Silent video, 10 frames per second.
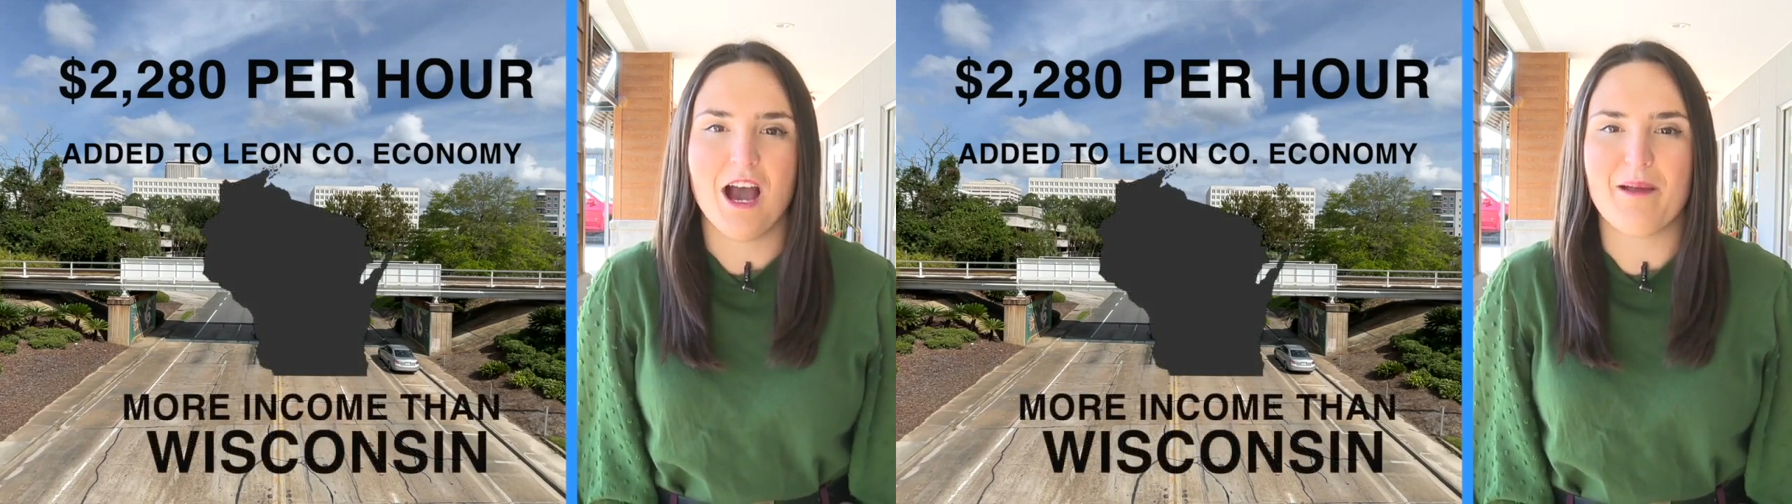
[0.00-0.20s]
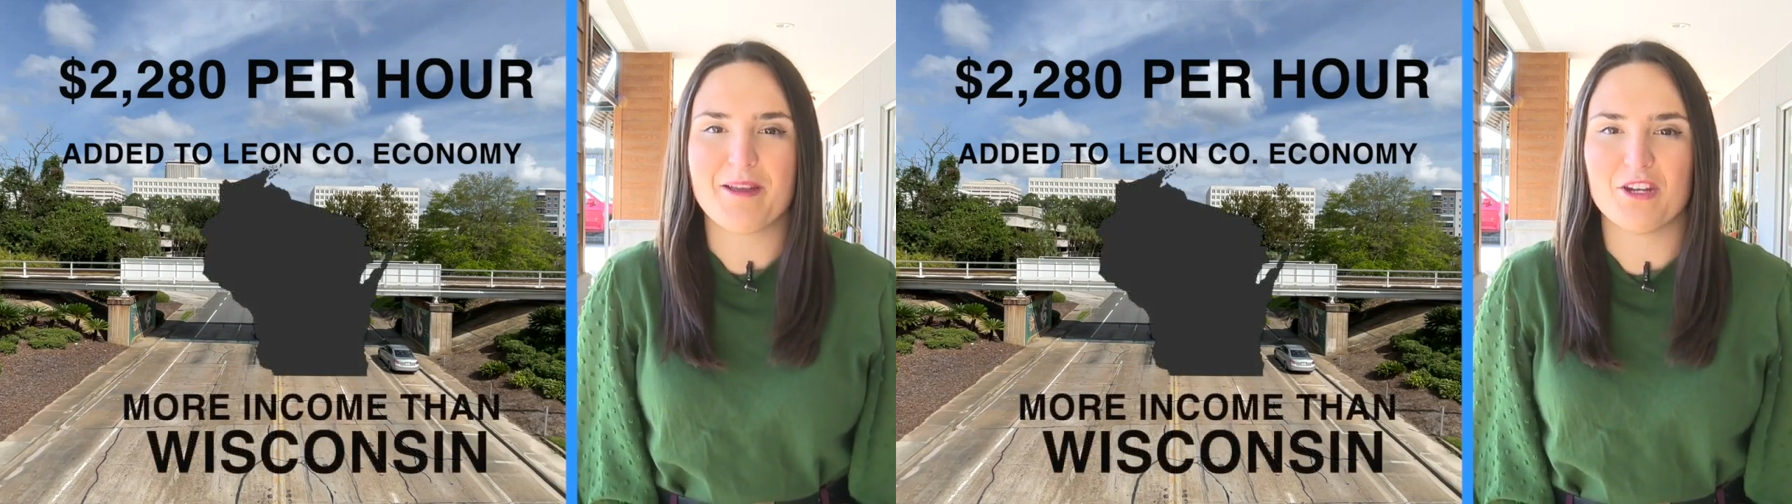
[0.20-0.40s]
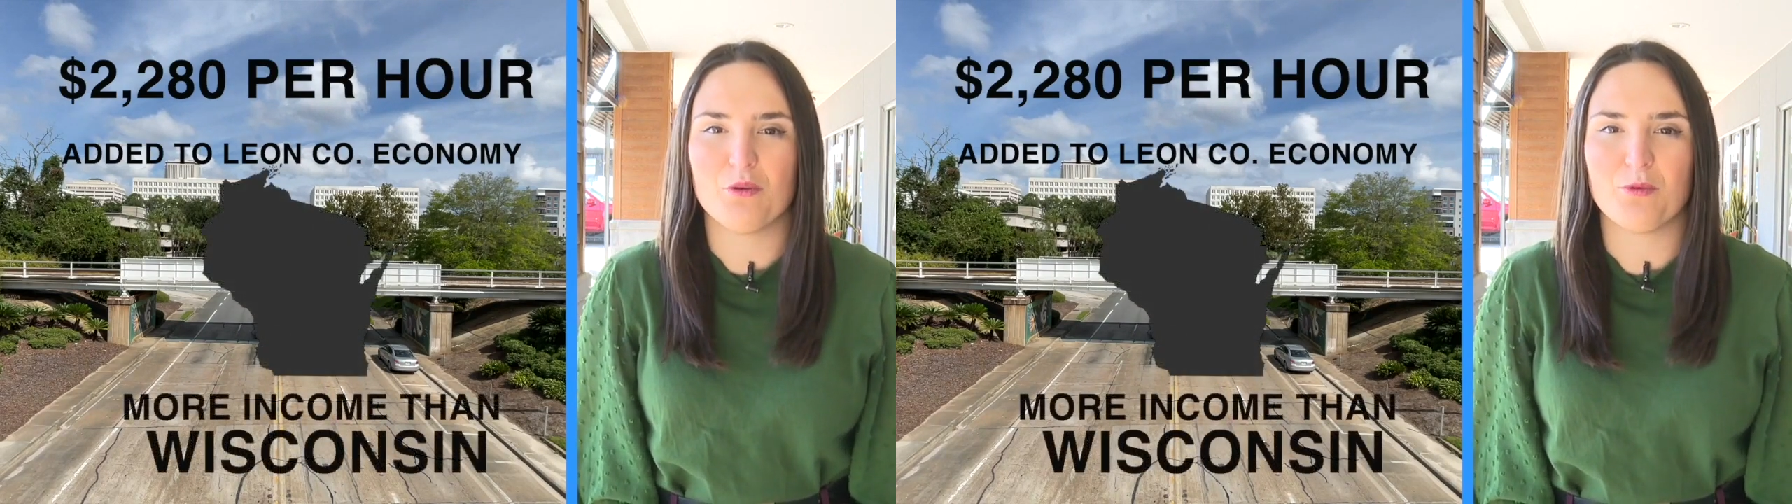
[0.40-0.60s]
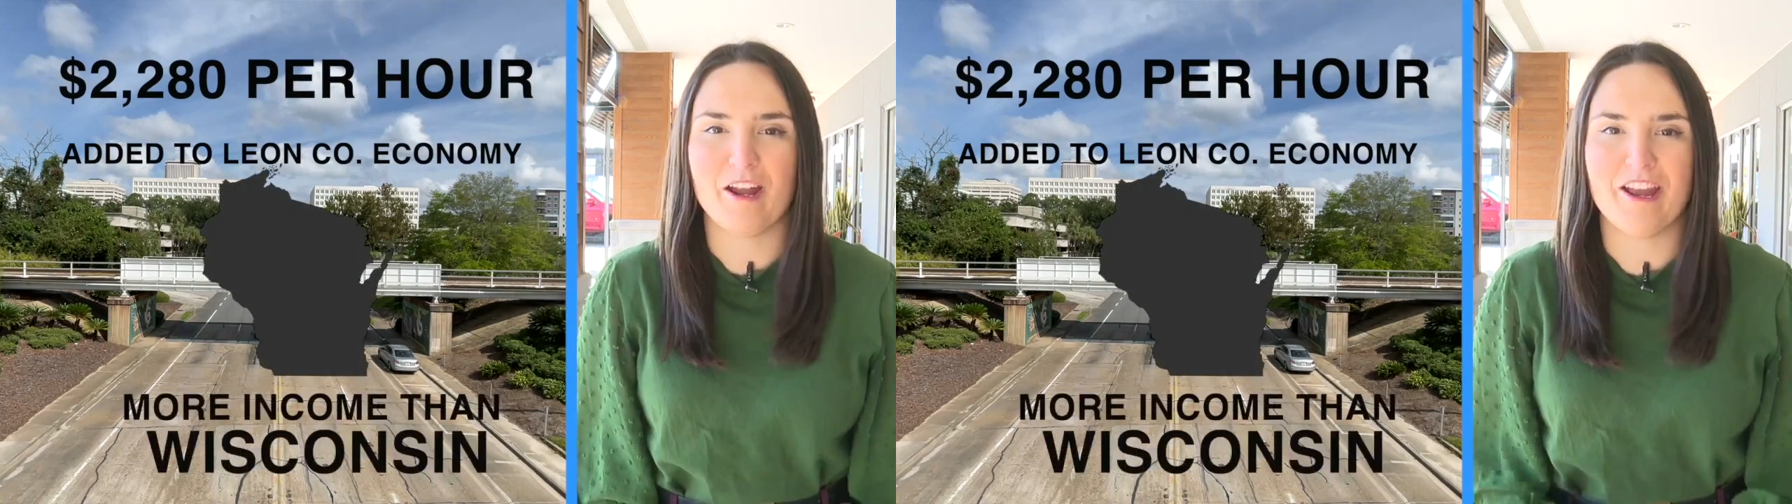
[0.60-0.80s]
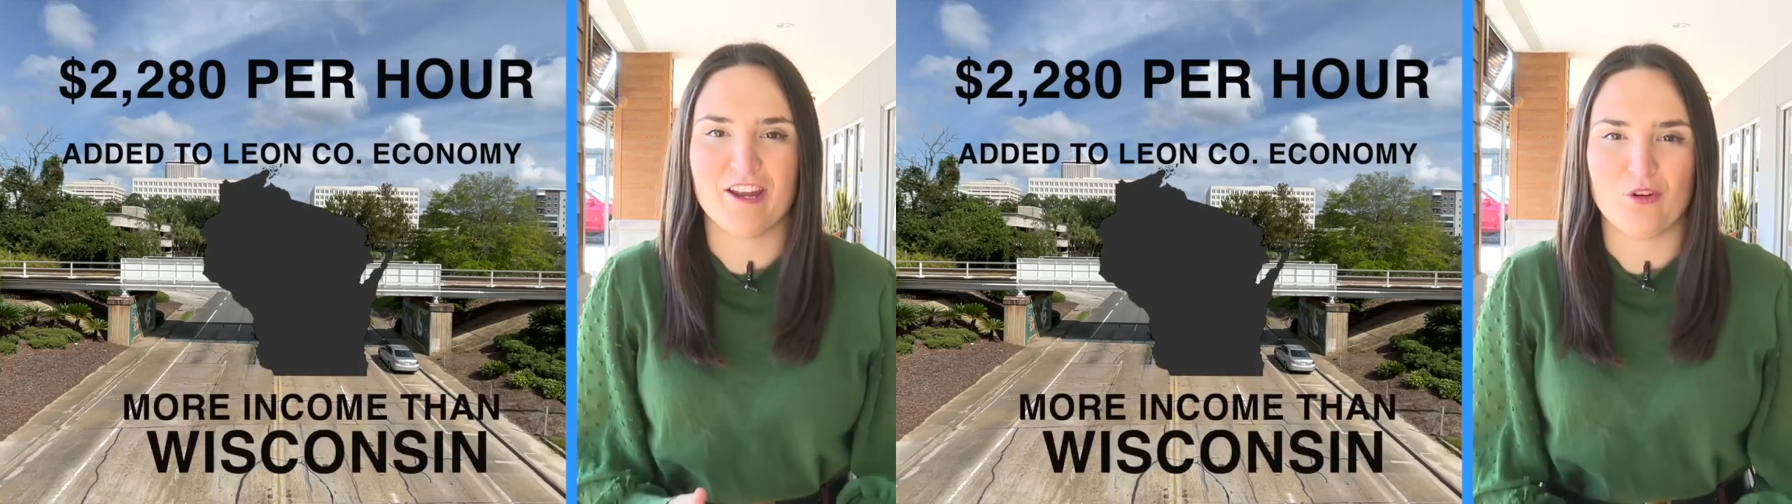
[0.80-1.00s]
I'm Kendall
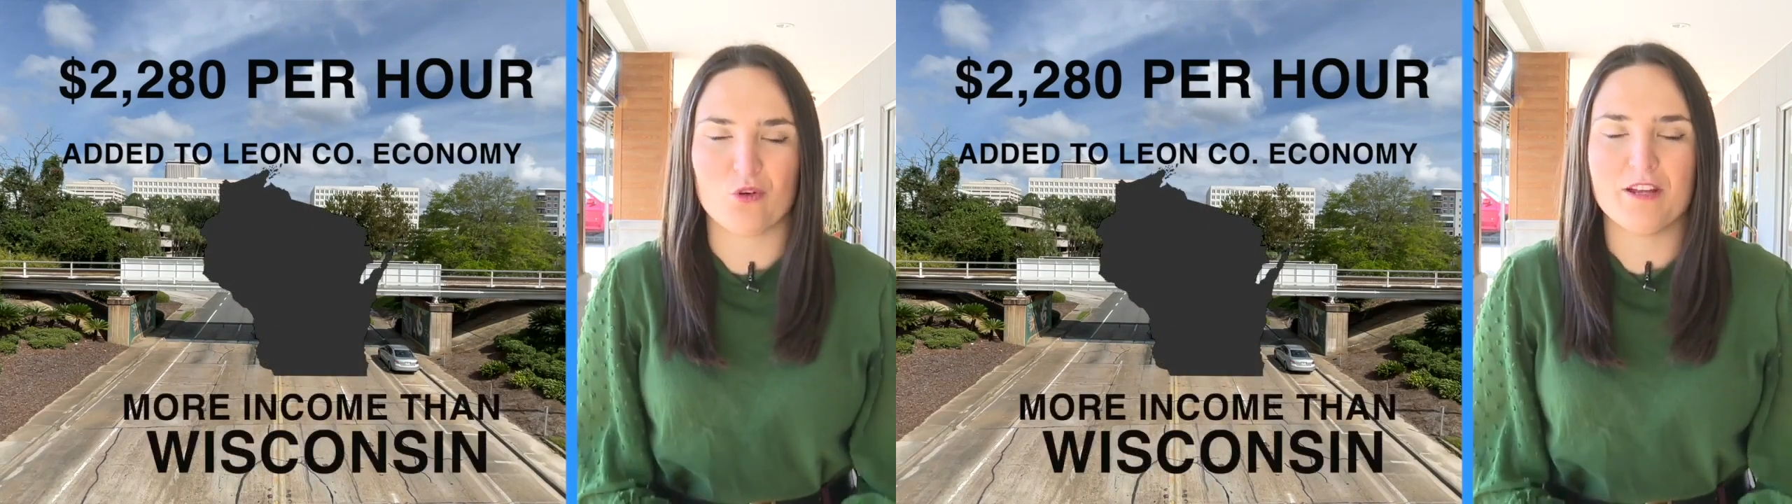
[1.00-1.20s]
Brandt, your